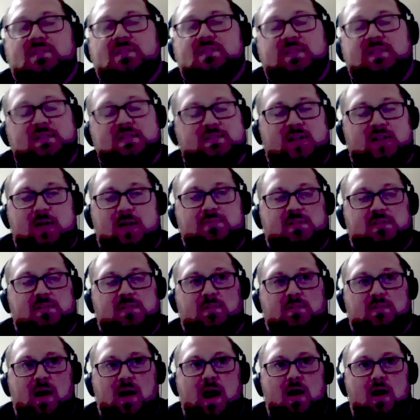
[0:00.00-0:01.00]

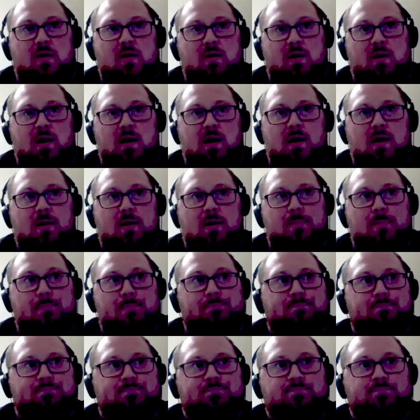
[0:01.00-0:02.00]
misconceptions about,
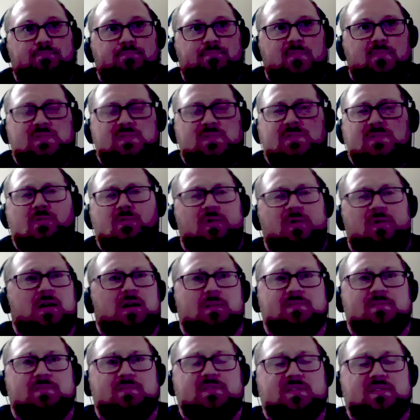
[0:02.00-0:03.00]
especially when
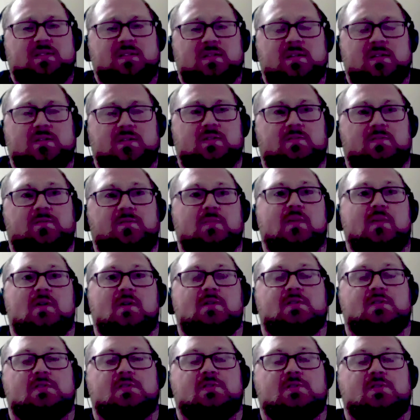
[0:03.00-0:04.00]
it comes to
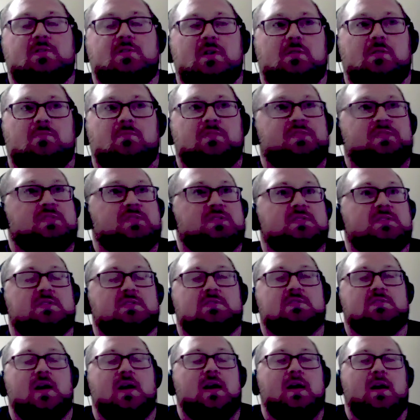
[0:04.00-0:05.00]
females and
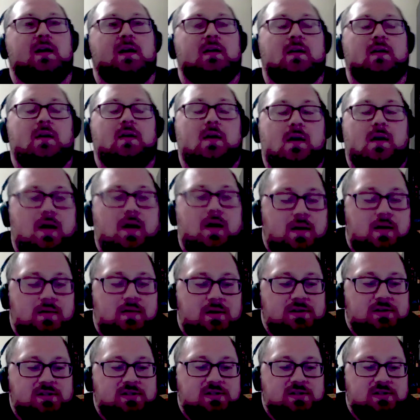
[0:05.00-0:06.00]
resistance training.
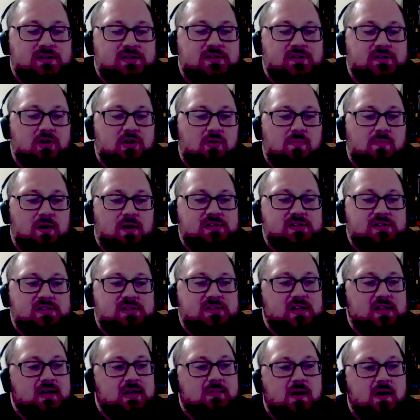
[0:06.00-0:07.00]
There's just so much
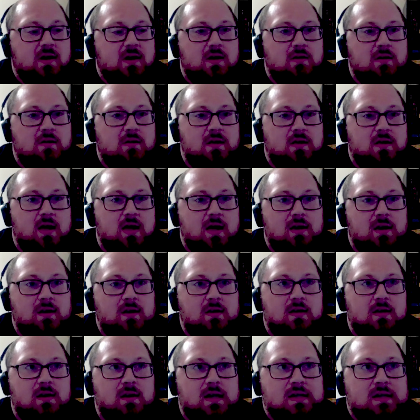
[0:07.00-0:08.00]
stigma that
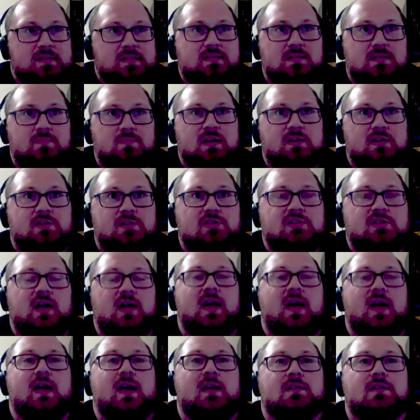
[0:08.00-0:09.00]
needs to be
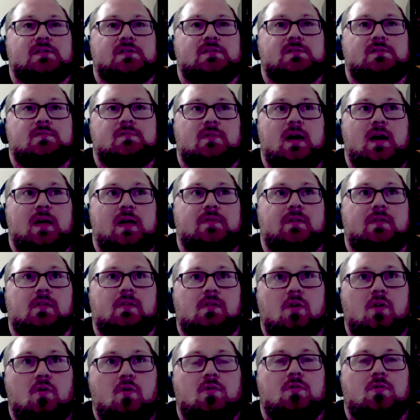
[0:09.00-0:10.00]
changed at the
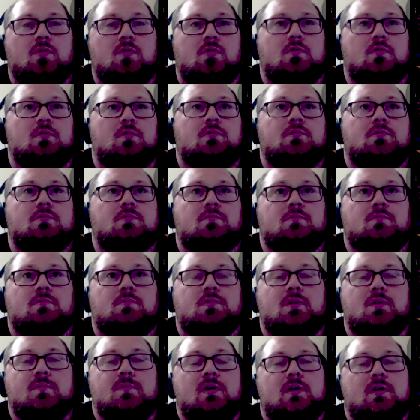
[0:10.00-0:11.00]
local
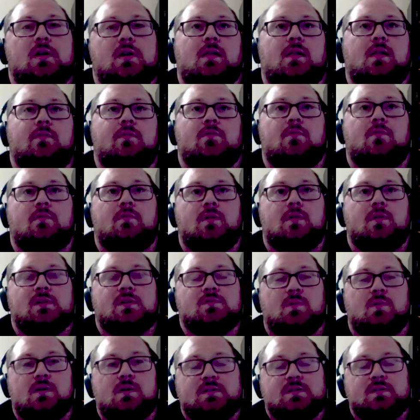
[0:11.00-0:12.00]
community level
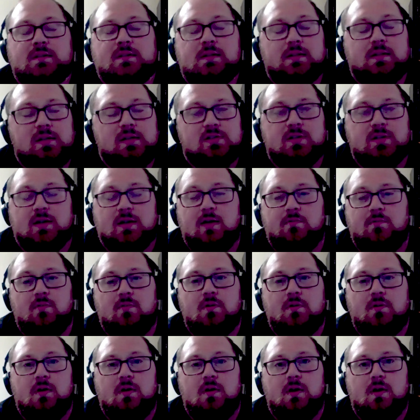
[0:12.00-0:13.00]
as well as at the collegiate
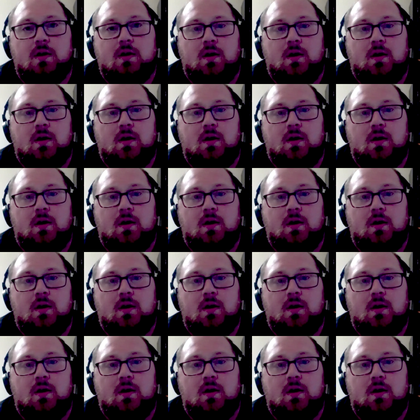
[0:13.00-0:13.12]
level.